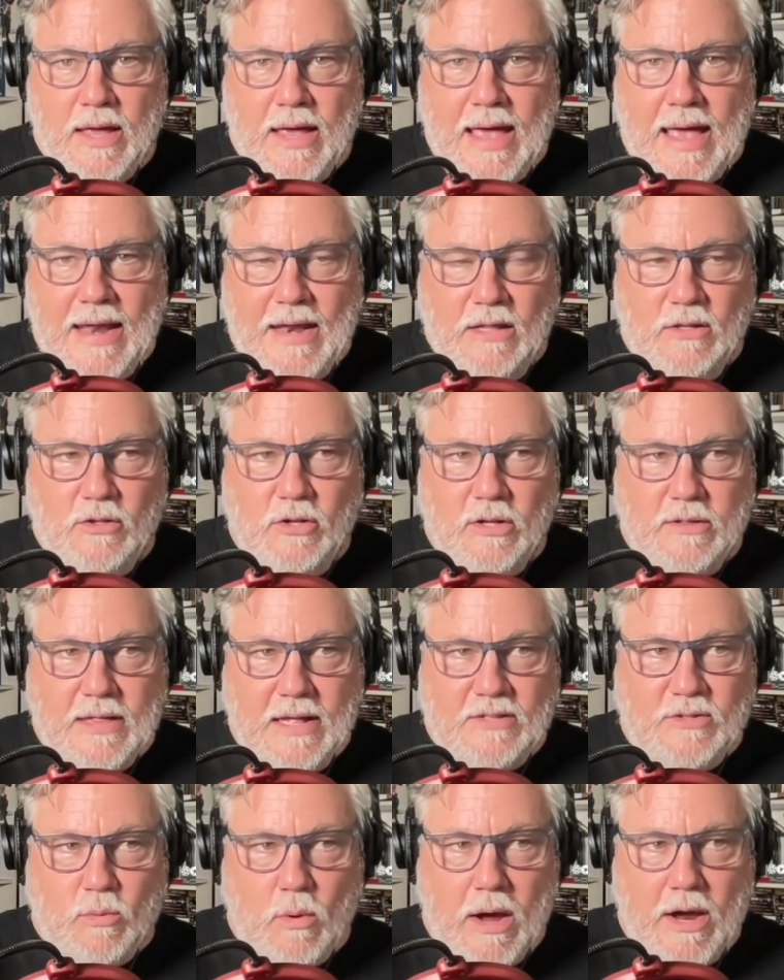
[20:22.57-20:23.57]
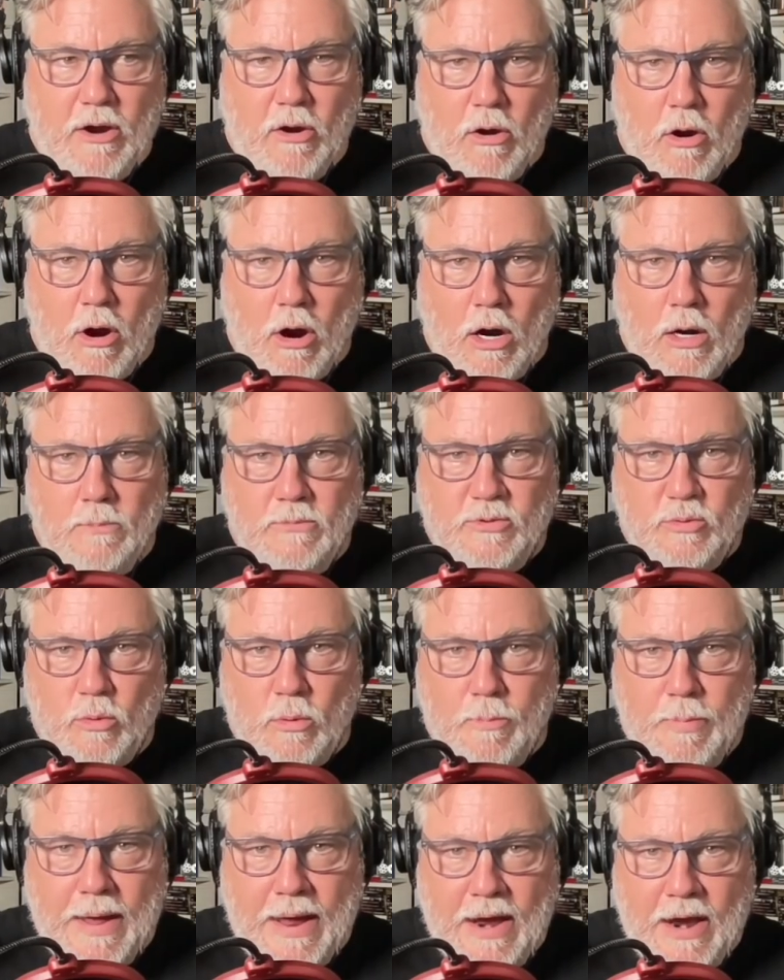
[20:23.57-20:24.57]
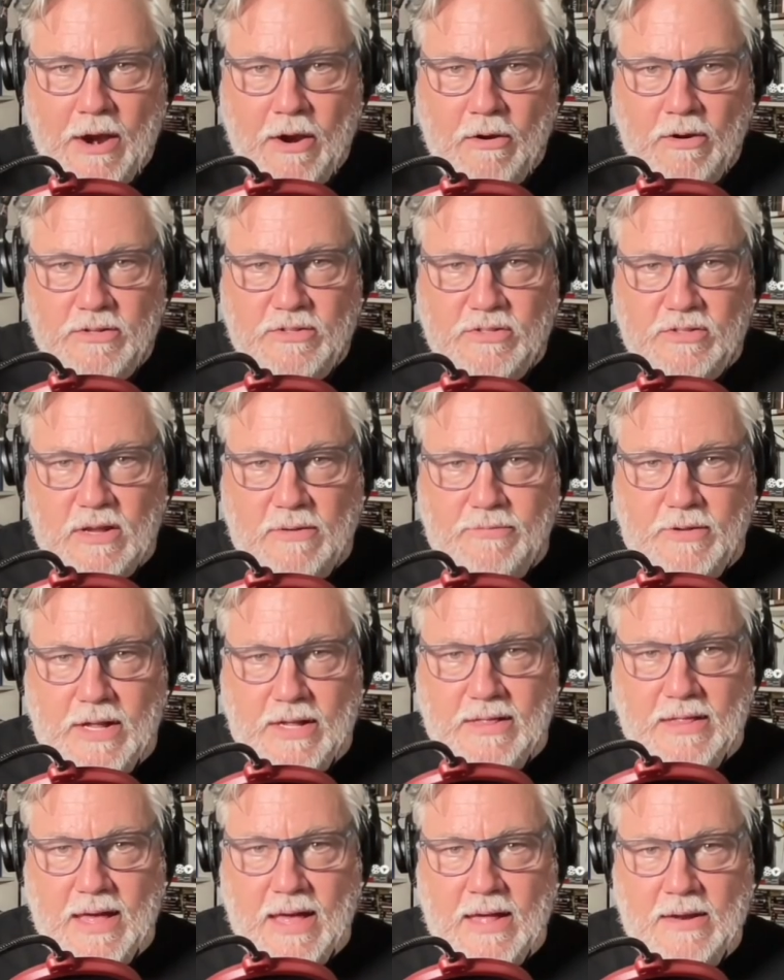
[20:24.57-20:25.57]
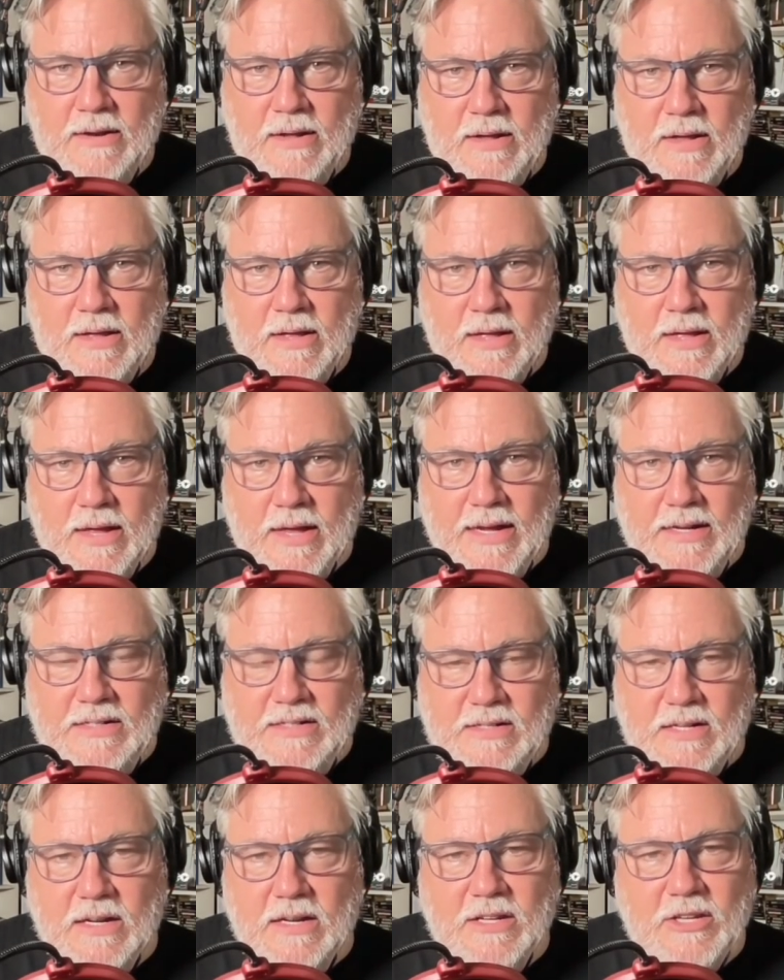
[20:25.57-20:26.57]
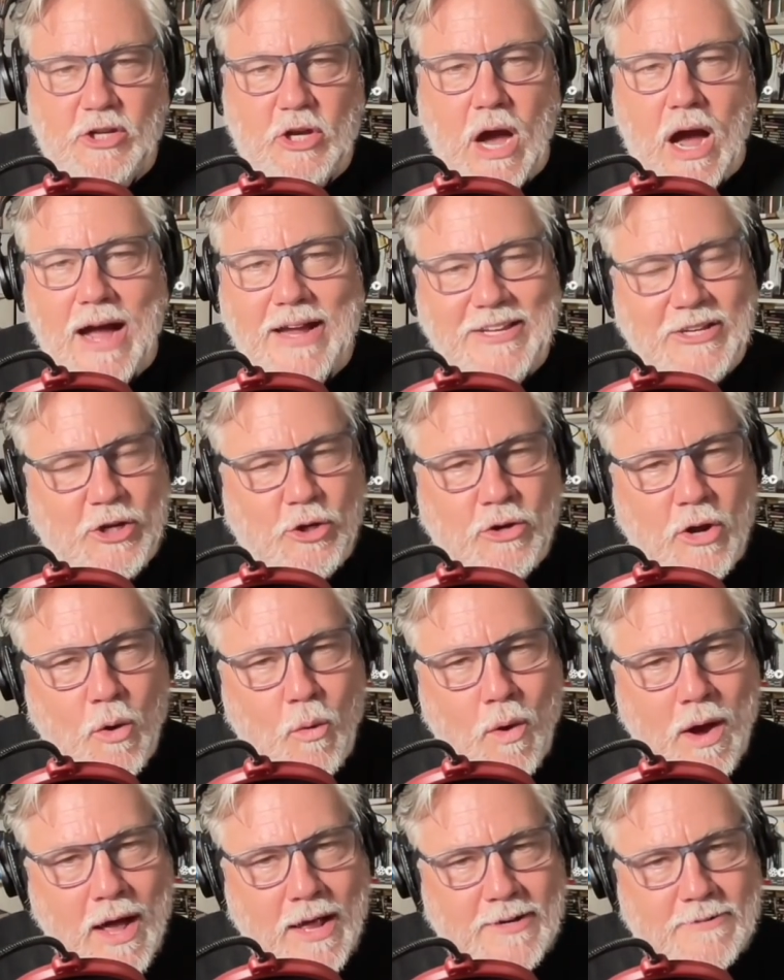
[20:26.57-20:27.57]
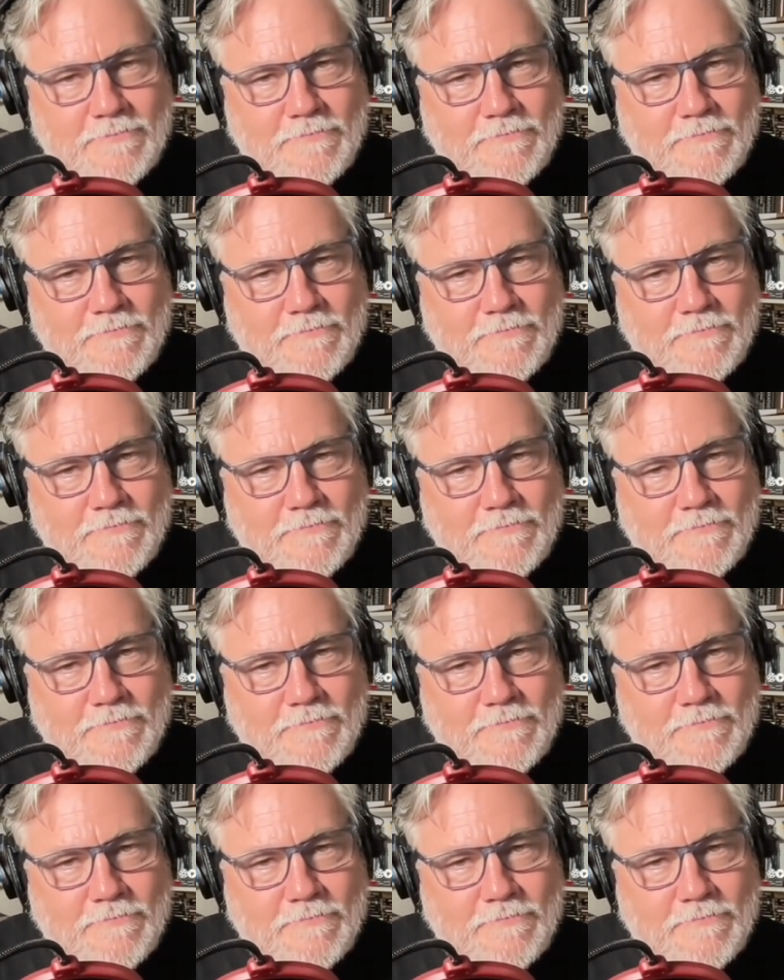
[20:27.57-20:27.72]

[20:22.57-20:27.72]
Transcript: And it looked, that's why her arms were bare and stuff like that. You know what?